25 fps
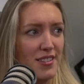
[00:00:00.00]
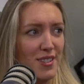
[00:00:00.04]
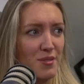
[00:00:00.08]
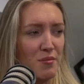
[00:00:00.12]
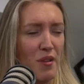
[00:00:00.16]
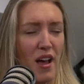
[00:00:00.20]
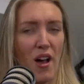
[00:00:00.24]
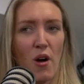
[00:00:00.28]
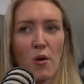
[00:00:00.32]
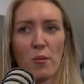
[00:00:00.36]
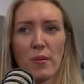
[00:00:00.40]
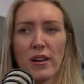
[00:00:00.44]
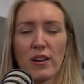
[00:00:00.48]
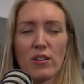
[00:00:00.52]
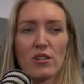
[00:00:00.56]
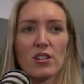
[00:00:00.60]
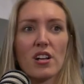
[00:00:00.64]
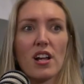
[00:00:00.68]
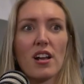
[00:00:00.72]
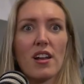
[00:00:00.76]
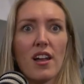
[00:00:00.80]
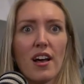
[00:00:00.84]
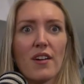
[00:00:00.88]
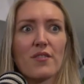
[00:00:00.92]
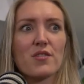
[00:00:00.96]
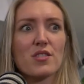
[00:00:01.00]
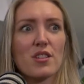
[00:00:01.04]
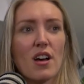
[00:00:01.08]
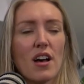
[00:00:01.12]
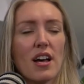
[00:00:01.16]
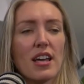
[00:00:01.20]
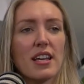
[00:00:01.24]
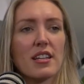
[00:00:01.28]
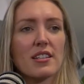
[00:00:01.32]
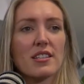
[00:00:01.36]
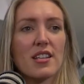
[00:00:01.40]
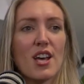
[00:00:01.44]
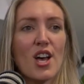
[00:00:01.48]
I'm like, oh my God, I love
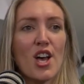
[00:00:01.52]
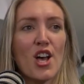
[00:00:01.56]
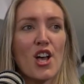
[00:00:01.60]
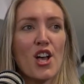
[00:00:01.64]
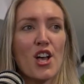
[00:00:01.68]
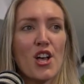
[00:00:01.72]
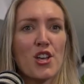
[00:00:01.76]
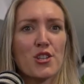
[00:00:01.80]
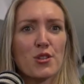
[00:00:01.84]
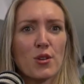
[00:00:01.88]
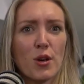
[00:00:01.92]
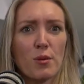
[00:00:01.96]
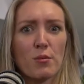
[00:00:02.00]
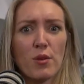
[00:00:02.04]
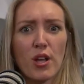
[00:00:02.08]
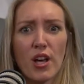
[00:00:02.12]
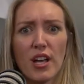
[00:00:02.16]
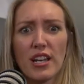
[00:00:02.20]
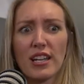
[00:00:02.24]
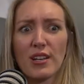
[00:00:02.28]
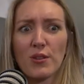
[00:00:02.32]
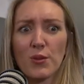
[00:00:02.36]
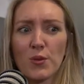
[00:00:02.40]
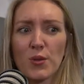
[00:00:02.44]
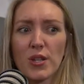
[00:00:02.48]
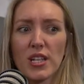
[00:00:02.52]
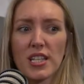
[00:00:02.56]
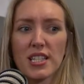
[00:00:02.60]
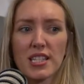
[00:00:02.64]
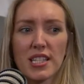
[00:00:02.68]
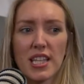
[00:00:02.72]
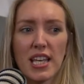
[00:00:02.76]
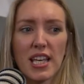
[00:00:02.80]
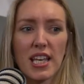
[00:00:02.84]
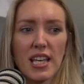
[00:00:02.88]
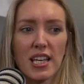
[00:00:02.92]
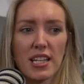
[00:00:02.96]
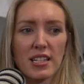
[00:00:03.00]
science. So I'm learning all these
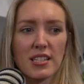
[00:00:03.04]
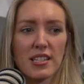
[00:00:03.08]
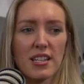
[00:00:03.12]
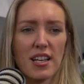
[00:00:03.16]
things.